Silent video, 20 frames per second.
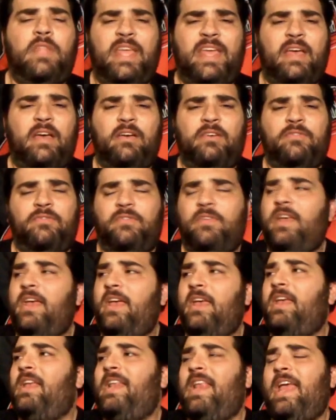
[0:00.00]
of
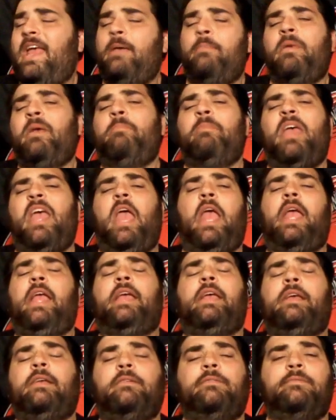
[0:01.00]
an
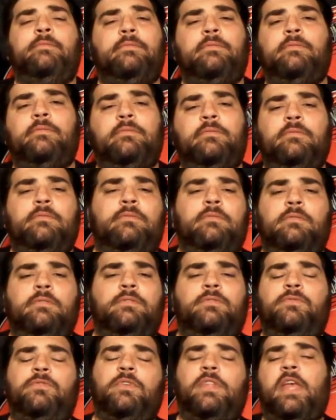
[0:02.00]
MMA
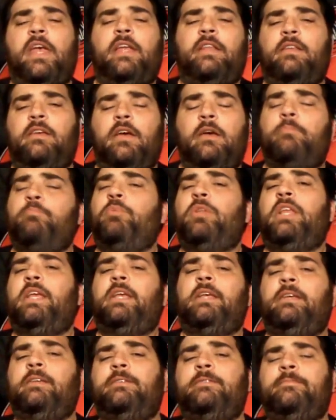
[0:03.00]
for that
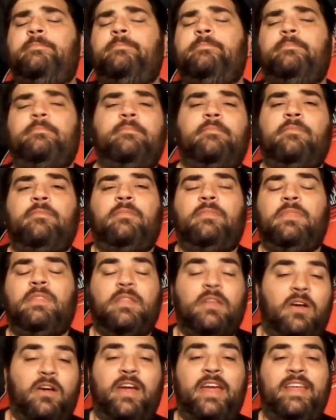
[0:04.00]
company.
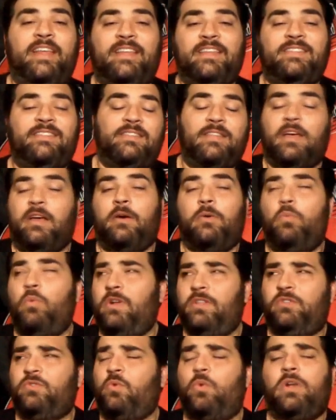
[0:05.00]
All right, at
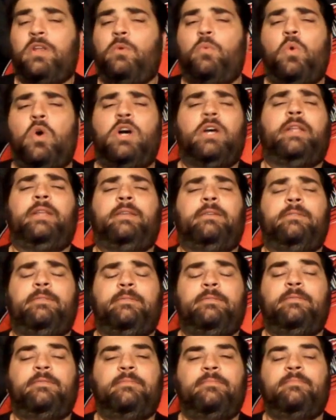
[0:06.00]
121.
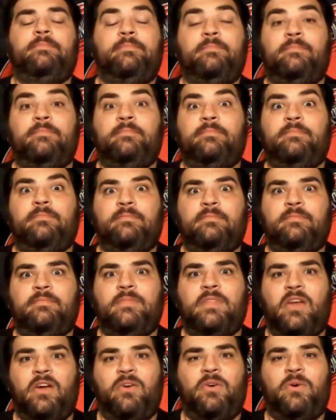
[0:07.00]

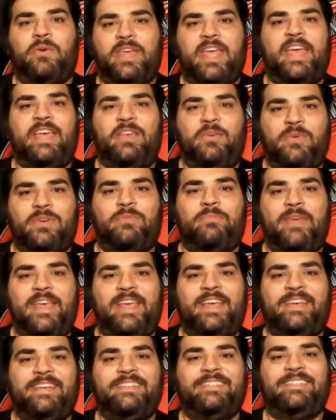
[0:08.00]
Okay, you with
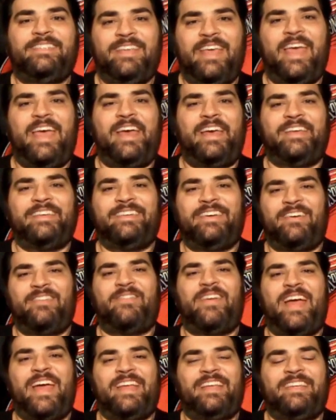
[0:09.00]
me? Yeah,
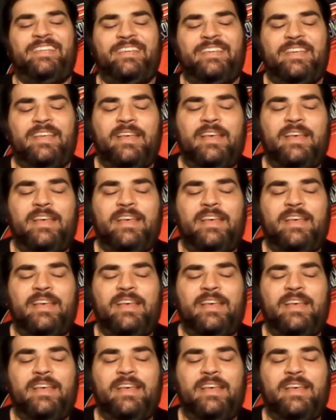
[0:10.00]
all right.